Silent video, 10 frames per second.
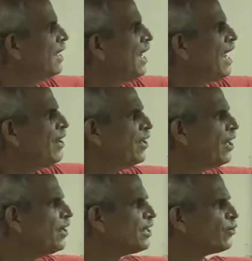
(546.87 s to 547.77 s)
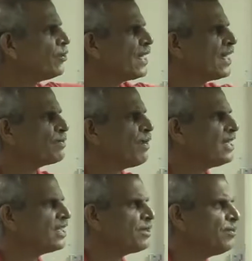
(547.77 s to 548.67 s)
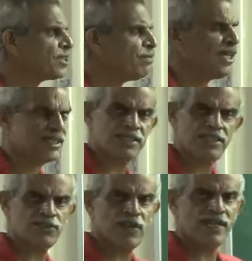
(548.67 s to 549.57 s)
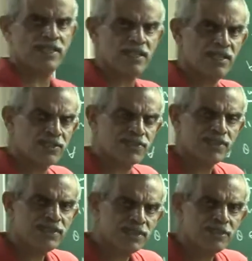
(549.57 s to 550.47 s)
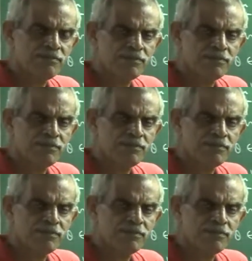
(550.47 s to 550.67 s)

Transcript: I have already shown that x bar is admissible under the square error loss function.